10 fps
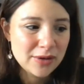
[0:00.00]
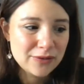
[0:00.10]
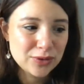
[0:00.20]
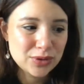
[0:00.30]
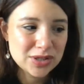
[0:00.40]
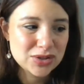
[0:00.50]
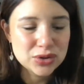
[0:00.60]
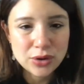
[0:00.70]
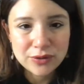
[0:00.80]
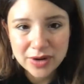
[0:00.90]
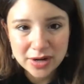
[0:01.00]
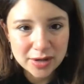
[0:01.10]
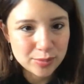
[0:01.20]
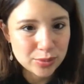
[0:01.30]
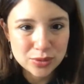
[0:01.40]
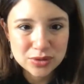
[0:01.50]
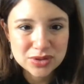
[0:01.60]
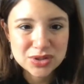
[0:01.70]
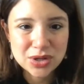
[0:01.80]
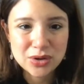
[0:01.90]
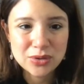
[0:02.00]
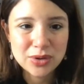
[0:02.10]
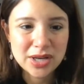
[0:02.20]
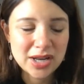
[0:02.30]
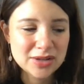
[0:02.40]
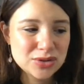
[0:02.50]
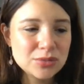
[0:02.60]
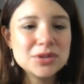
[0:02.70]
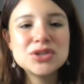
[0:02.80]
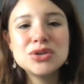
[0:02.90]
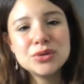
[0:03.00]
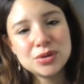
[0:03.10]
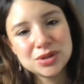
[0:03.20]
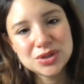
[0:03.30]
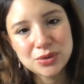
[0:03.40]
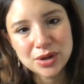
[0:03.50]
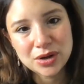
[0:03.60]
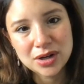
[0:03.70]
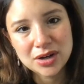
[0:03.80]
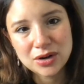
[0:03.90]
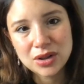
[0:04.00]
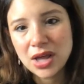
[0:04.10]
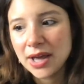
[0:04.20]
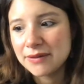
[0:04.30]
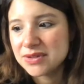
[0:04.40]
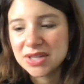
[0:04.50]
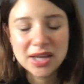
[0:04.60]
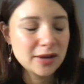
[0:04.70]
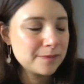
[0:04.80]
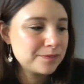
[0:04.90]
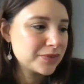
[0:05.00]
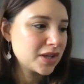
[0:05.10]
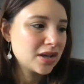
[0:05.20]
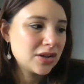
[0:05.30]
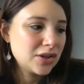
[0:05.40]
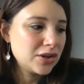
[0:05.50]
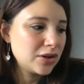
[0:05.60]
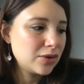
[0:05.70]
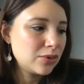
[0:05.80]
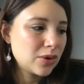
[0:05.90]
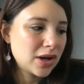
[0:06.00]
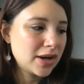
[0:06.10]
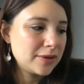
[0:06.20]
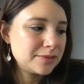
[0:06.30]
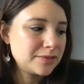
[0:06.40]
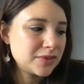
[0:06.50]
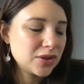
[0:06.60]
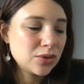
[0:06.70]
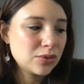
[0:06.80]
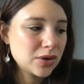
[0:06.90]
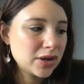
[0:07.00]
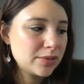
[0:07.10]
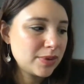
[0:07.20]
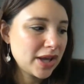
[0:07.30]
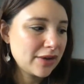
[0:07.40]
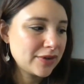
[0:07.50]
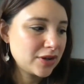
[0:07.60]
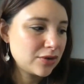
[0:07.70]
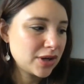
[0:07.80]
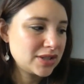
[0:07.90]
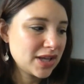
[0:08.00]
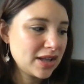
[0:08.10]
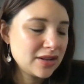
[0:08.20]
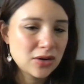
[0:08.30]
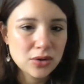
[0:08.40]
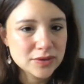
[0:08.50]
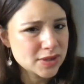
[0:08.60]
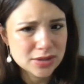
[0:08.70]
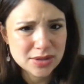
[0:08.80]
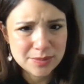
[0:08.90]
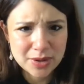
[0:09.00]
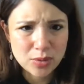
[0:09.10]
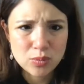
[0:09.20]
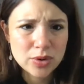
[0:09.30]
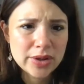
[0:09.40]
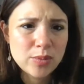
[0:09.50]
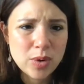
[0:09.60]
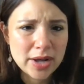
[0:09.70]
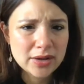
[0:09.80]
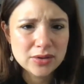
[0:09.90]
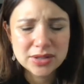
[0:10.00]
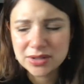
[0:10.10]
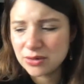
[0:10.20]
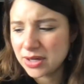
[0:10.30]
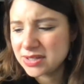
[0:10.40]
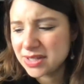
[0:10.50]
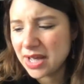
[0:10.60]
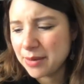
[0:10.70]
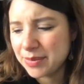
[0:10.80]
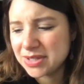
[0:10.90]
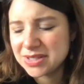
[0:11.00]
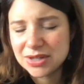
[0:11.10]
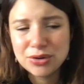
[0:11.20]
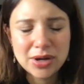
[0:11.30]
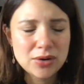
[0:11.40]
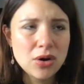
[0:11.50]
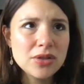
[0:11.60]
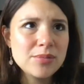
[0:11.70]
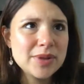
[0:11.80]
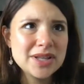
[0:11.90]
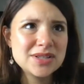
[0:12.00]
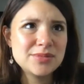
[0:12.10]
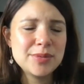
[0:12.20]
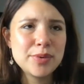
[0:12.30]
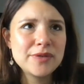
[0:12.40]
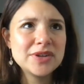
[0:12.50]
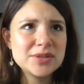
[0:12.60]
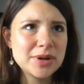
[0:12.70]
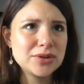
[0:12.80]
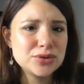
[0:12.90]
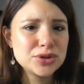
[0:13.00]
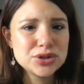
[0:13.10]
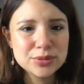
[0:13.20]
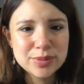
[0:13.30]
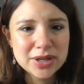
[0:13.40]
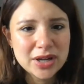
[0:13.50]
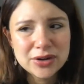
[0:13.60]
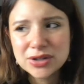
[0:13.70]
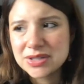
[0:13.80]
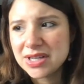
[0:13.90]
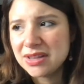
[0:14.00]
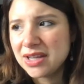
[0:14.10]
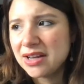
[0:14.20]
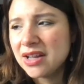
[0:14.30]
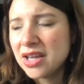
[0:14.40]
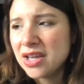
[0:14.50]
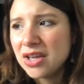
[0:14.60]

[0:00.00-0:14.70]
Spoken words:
Food is so variable, so, and has so much to do with what's going on in our lives. Like, you could be having a great day, and then all of a sudden something really wild and crazy happens, and you had all the plans to be perfect about nutrition, but now you're seeing that